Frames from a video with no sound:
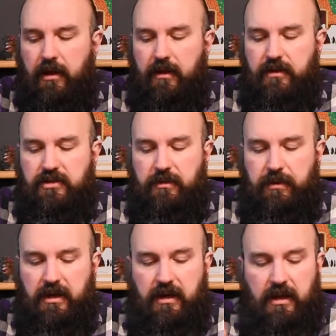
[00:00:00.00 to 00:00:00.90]
The
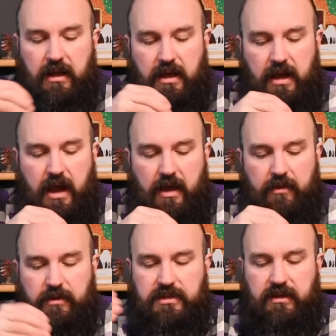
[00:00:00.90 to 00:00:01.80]
shipping and
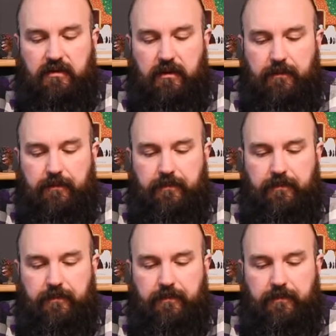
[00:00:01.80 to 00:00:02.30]
the receiving.